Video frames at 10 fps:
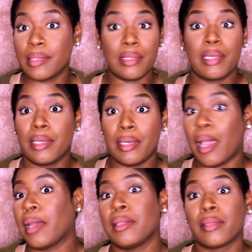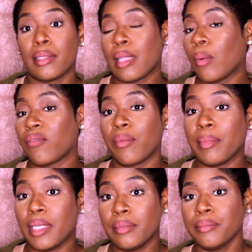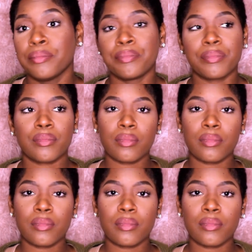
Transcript: because, again, I didn't think they were for me.